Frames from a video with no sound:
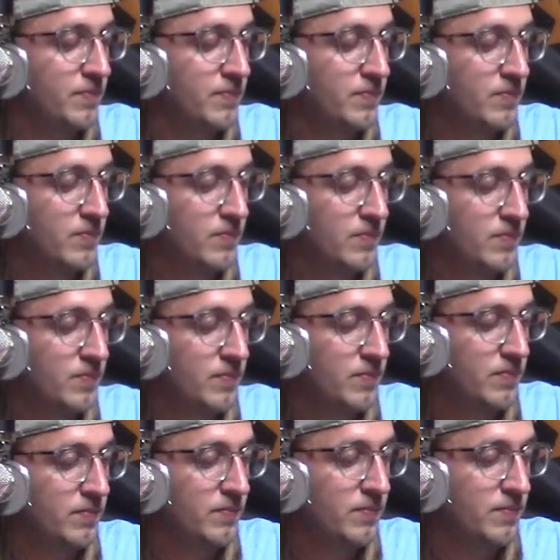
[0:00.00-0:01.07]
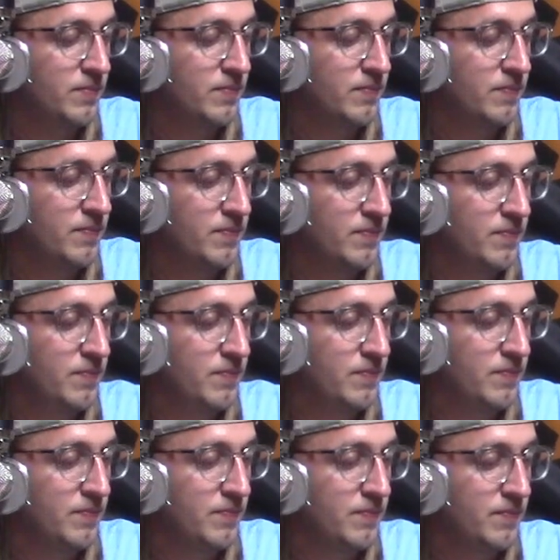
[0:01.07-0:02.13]

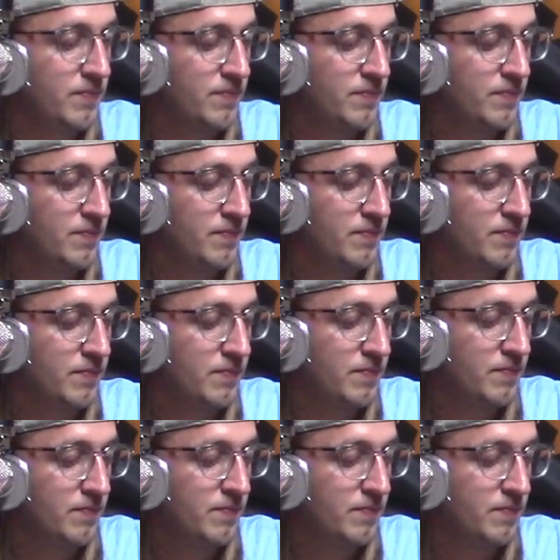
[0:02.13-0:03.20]
[no speech]